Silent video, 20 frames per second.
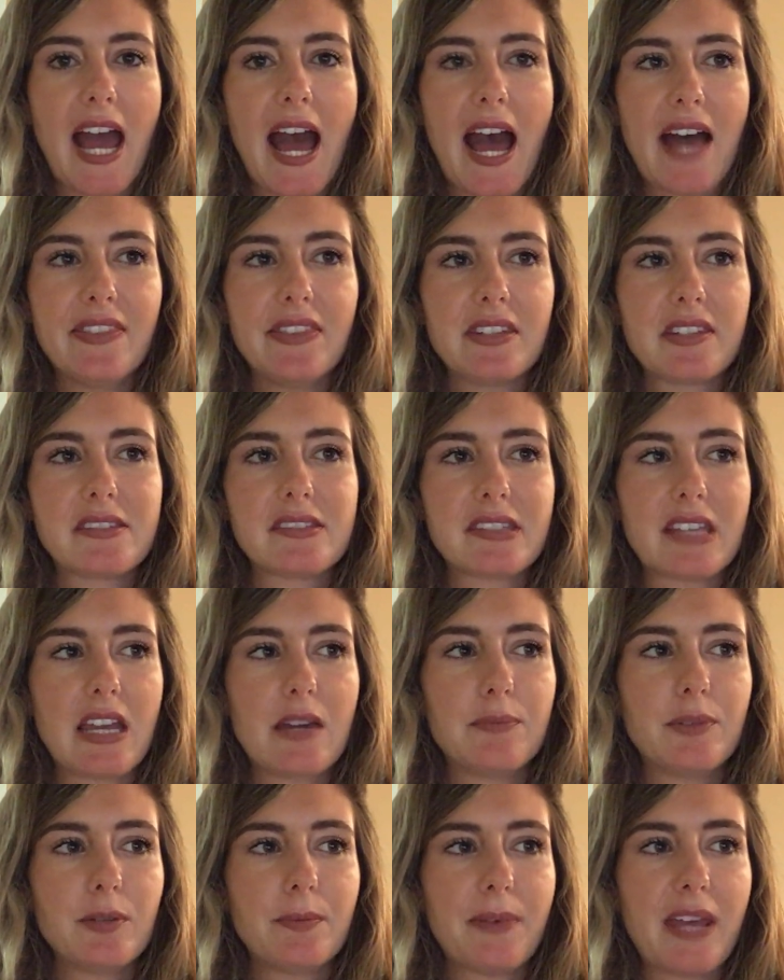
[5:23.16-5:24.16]
at the
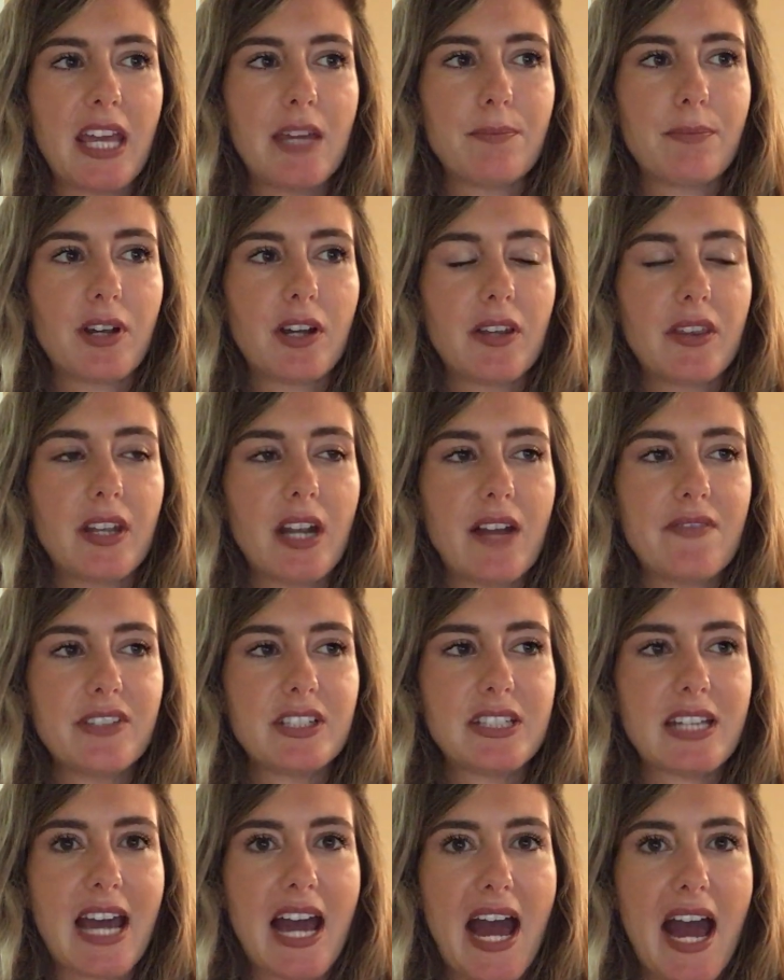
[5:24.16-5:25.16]
sample paper that I've
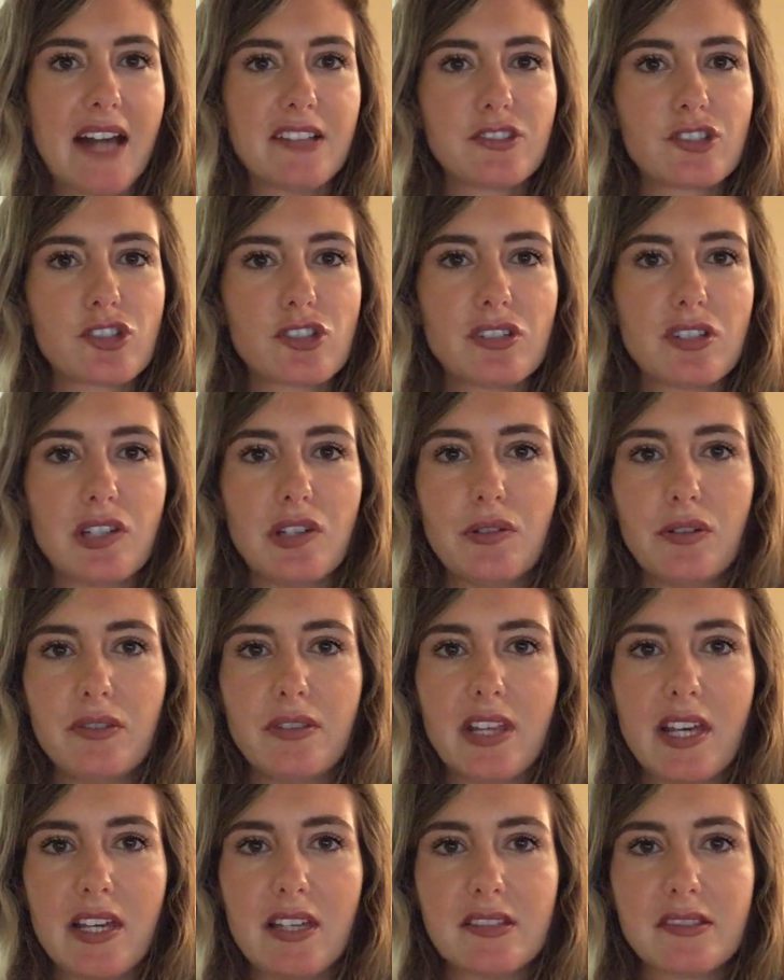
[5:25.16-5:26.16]
attached to
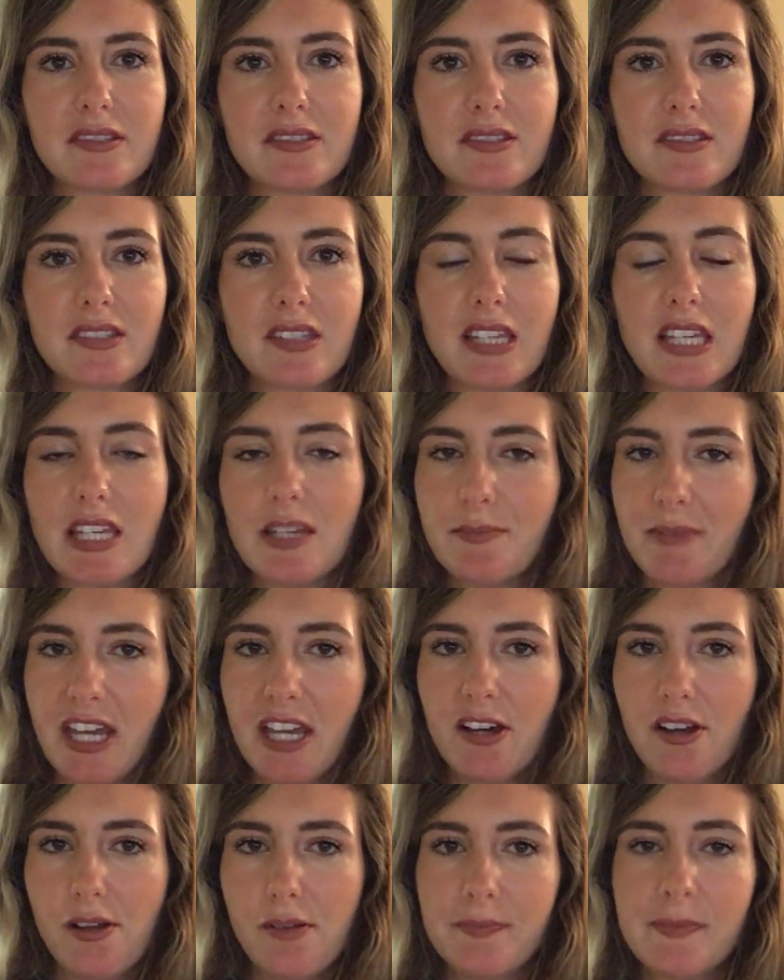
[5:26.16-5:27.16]
this
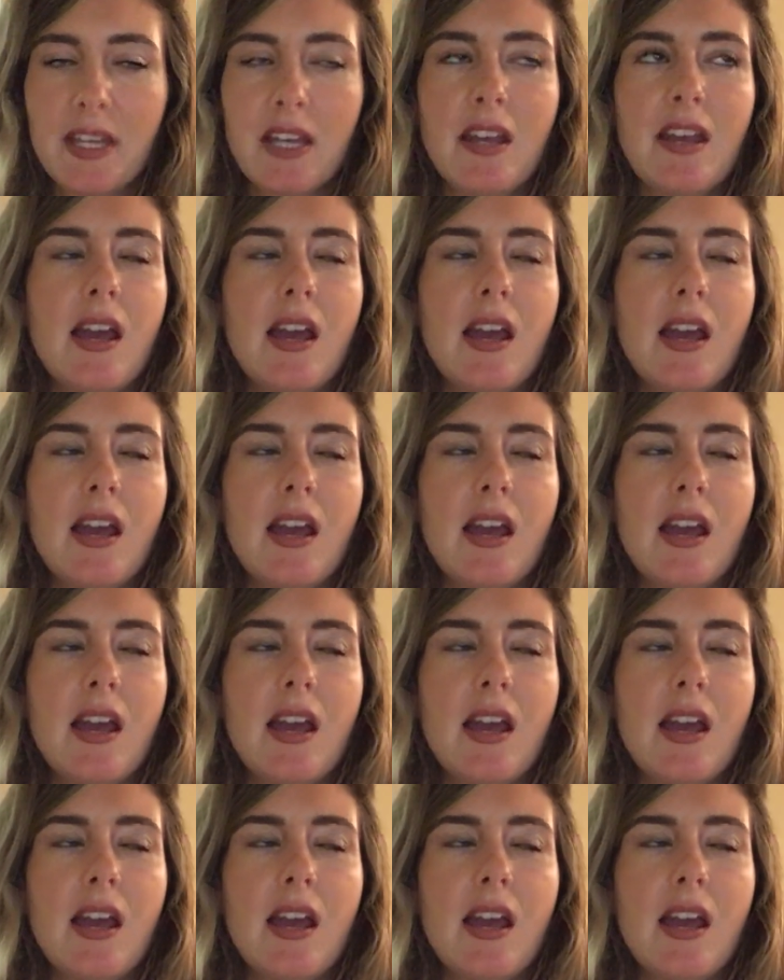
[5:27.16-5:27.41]
email.